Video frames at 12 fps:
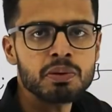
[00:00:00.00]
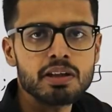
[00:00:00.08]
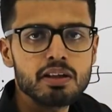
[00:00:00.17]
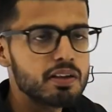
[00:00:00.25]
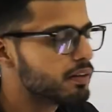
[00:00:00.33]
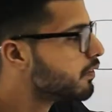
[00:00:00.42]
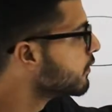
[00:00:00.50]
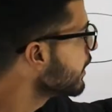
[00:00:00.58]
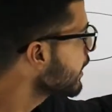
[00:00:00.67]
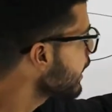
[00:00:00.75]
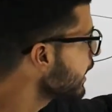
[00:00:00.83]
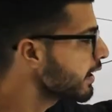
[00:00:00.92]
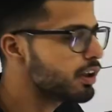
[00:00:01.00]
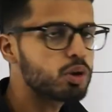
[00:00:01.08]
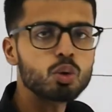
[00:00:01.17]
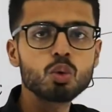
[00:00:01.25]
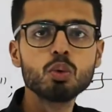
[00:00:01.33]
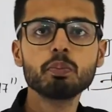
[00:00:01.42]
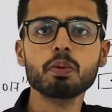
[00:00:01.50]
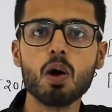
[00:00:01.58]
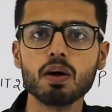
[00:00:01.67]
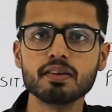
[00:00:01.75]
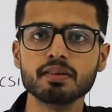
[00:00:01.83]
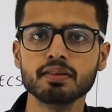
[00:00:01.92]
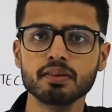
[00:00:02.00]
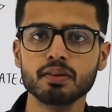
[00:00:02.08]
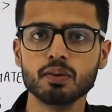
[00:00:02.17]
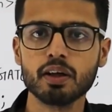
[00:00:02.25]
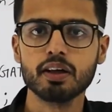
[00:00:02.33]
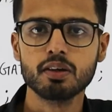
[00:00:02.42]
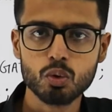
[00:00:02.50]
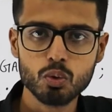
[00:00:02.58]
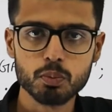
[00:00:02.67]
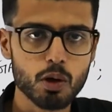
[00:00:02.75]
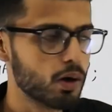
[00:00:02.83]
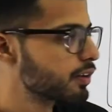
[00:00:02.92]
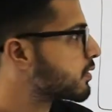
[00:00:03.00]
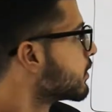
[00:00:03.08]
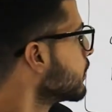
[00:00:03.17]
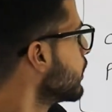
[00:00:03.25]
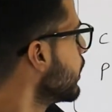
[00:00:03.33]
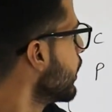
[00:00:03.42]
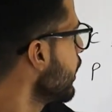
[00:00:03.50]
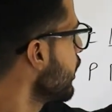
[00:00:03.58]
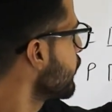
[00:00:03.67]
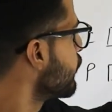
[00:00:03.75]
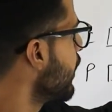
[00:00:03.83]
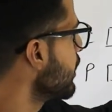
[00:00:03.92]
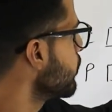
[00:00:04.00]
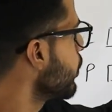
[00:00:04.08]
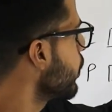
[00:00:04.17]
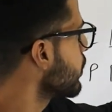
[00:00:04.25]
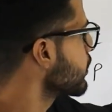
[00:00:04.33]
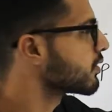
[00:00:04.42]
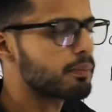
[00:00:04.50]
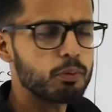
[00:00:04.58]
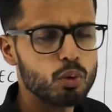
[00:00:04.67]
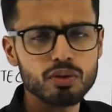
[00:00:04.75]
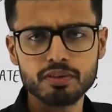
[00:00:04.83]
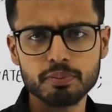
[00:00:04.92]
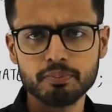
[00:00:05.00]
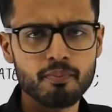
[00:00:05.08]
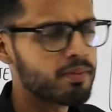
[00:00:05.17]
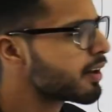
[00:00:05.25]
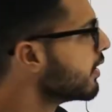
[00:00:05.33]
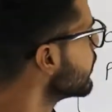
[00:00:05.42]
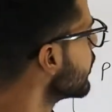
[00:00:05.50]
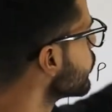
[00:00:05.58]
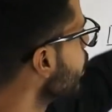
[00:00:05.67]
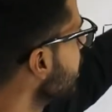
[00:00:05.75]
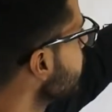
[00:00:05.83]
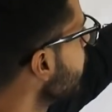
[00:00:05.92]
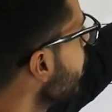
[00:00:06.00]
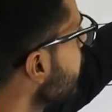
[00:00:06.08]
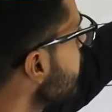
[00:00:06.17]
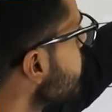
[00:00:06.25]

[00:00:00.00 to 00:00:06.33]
p, we are adding two blocks. Okay, two blocks. If one block, suppose this one block